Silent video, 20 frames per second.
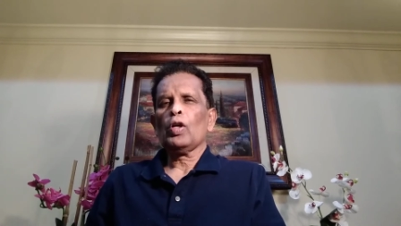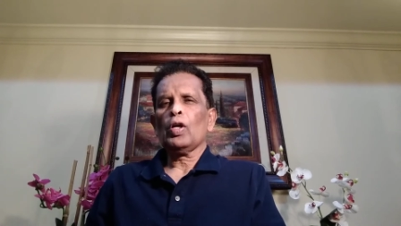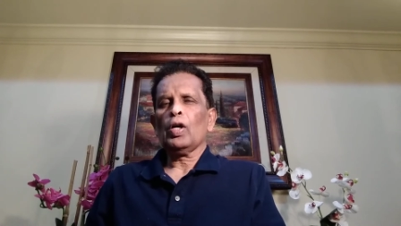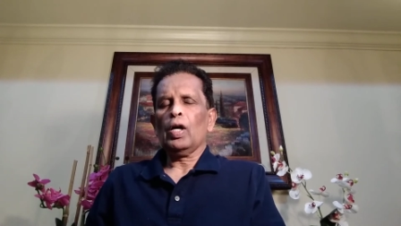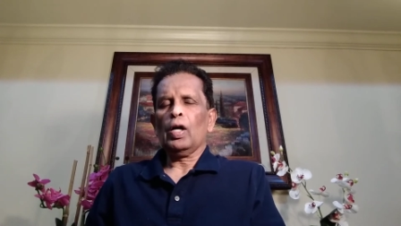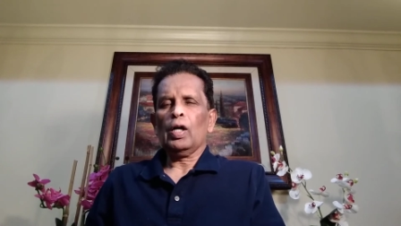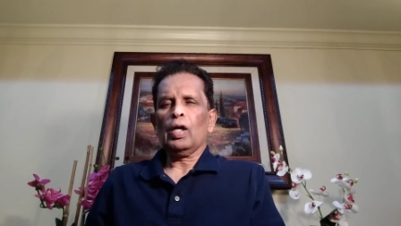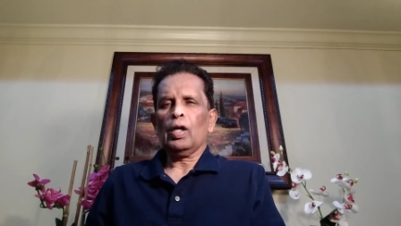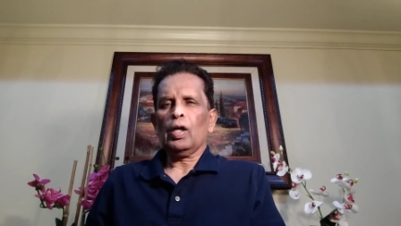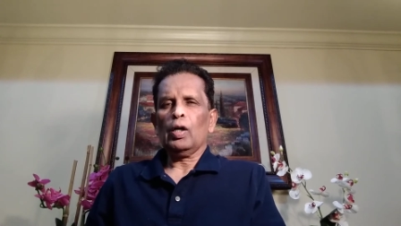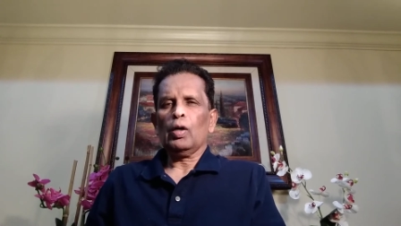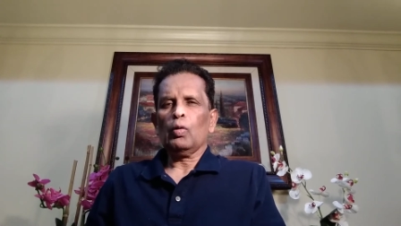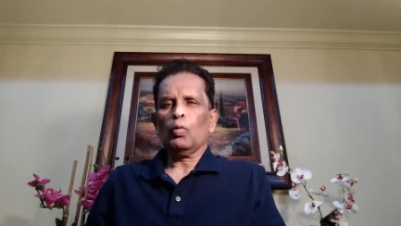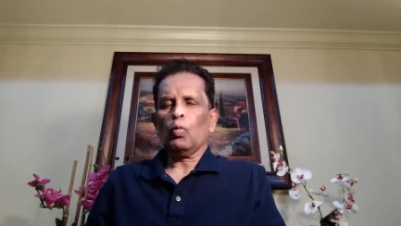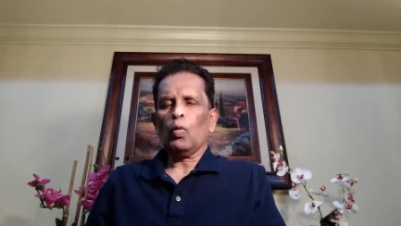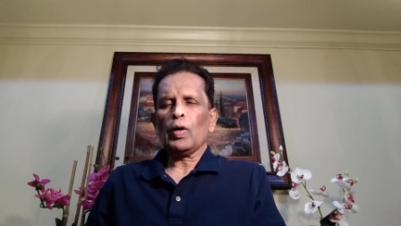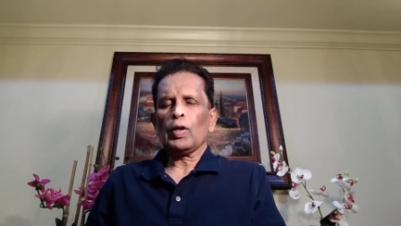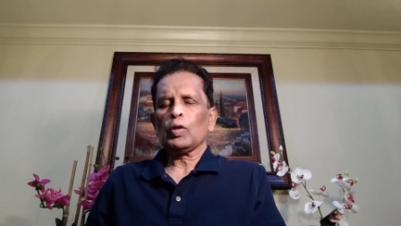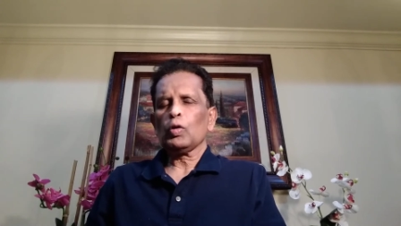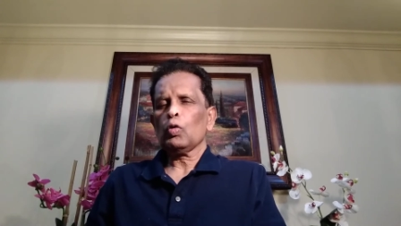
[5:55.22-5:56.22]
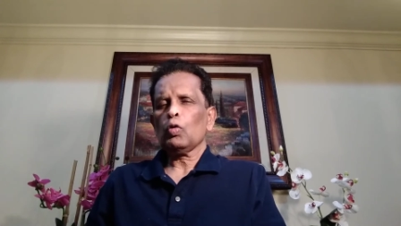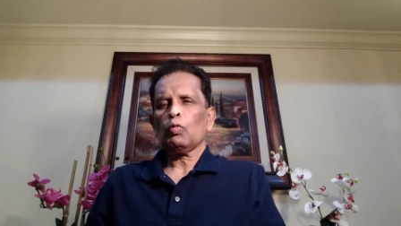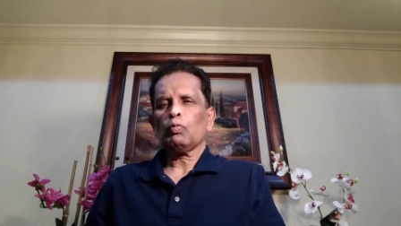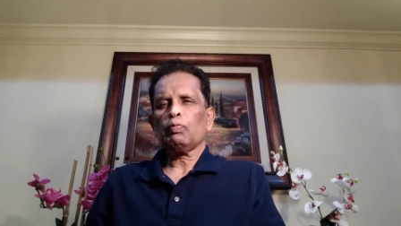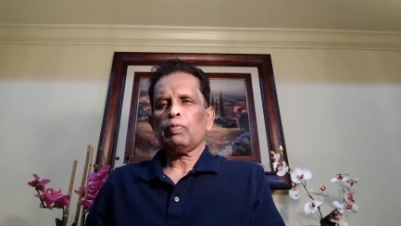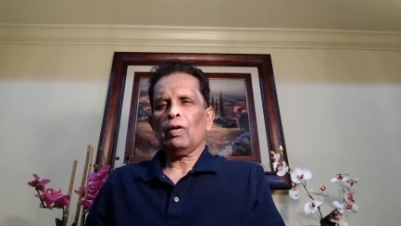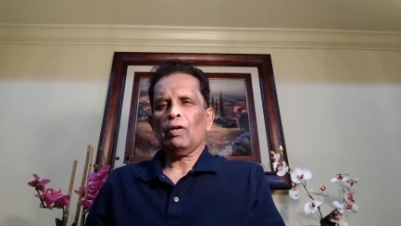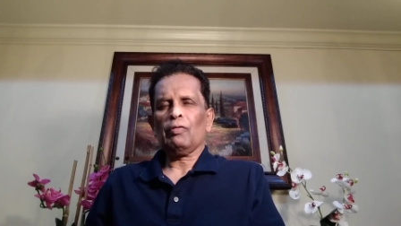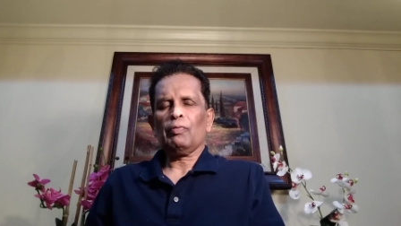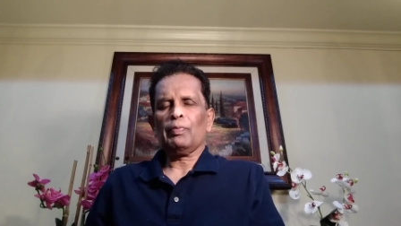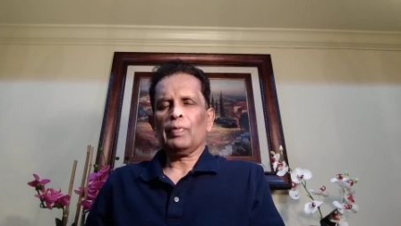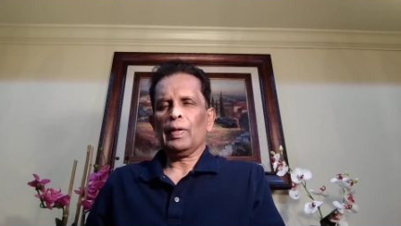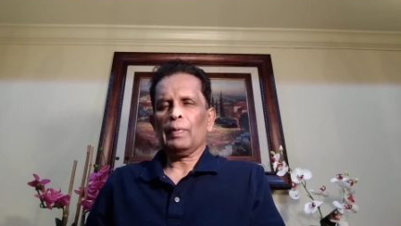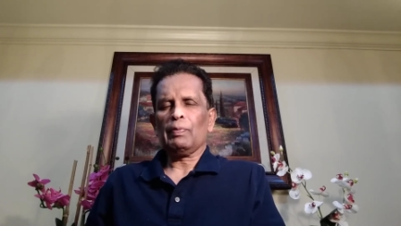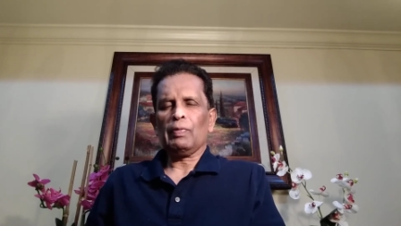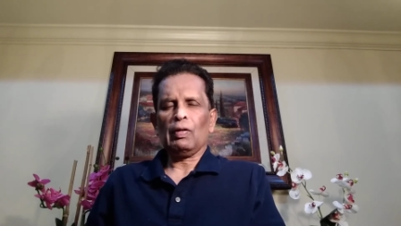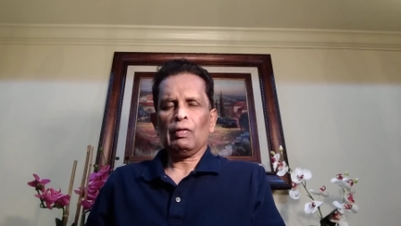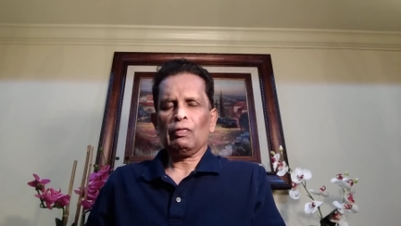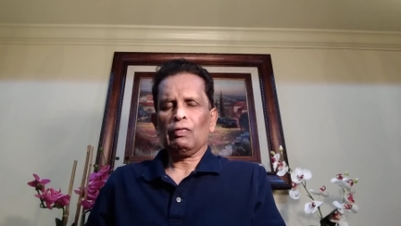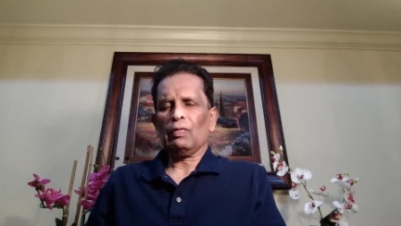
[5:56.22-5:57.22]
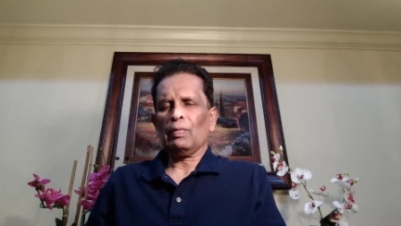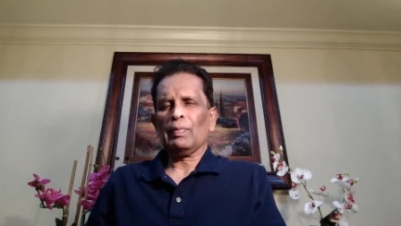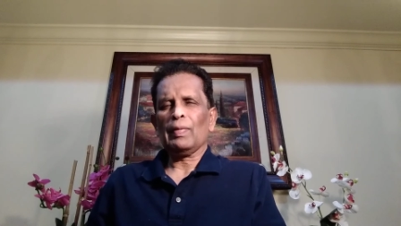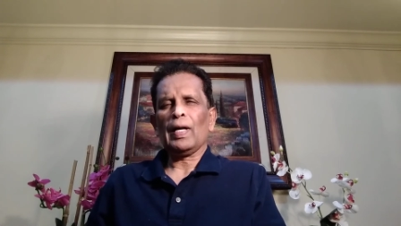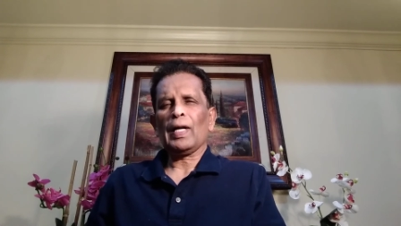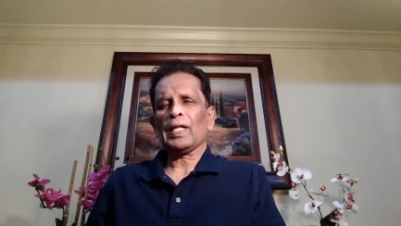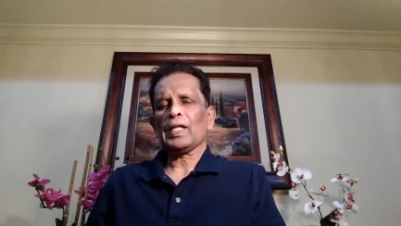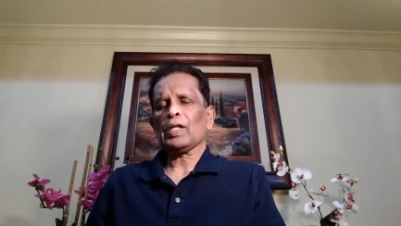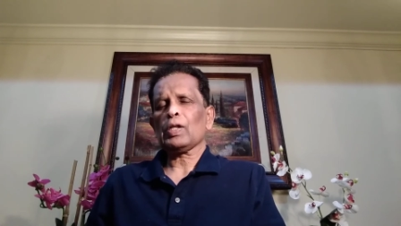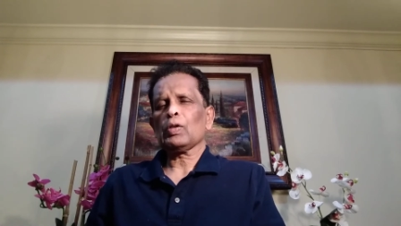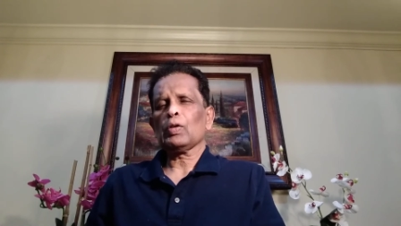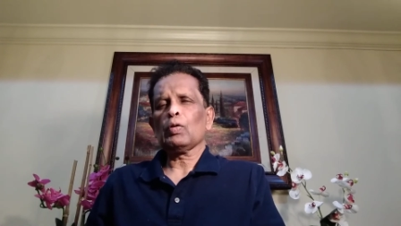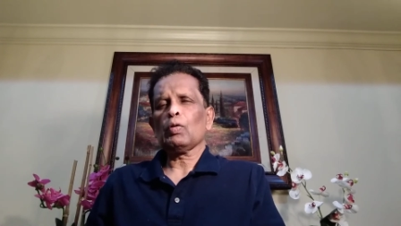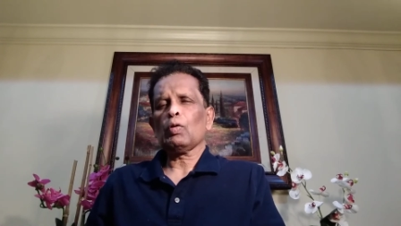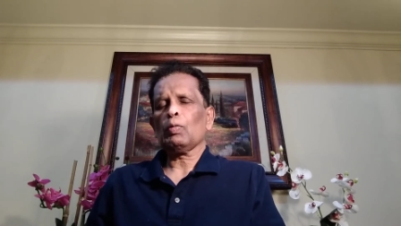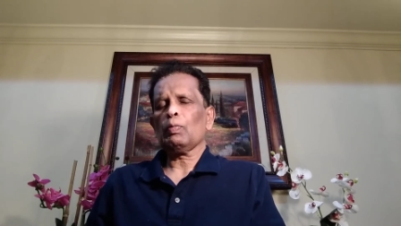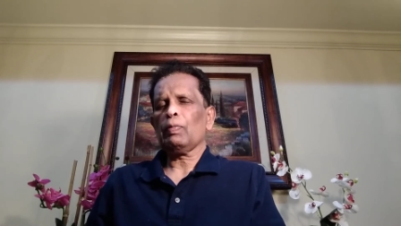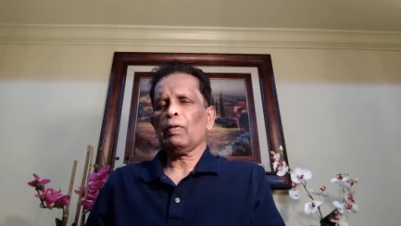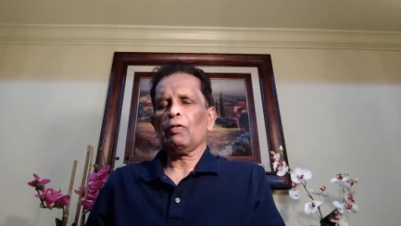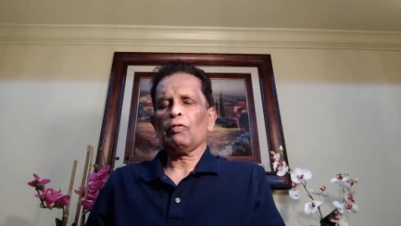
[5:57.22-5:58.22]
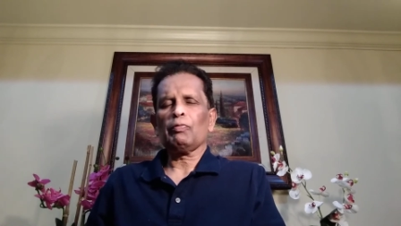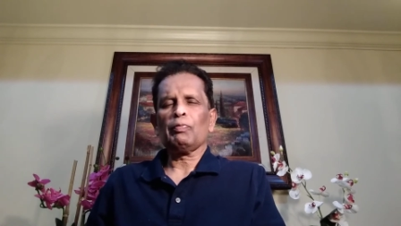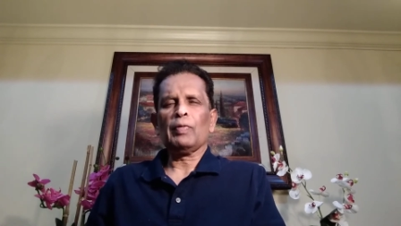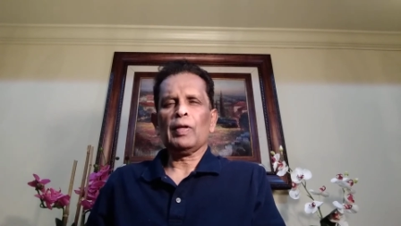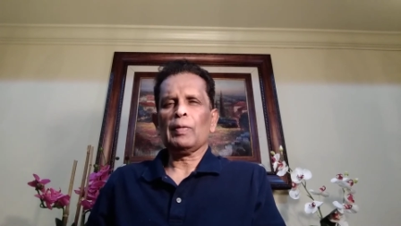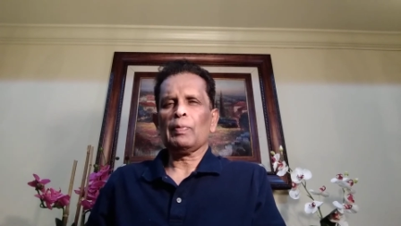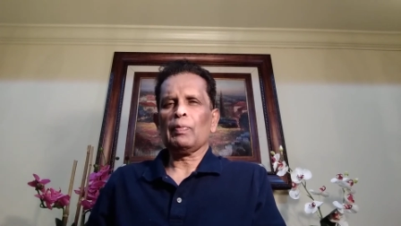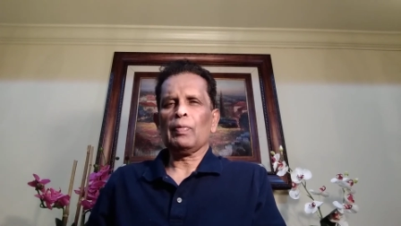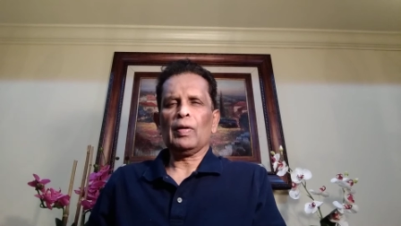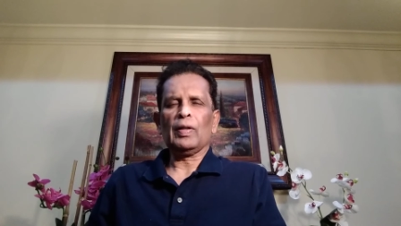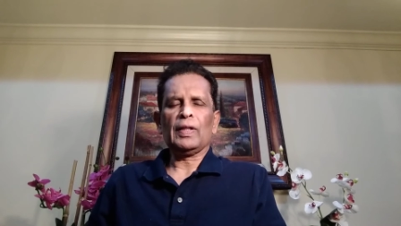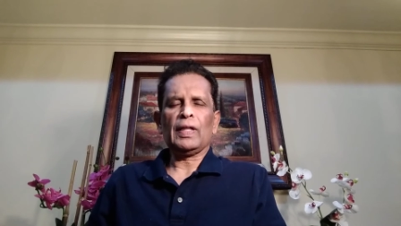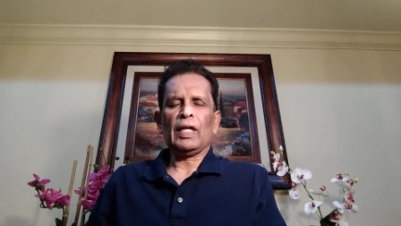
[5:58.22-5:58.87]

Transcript: one group of people from another group of people,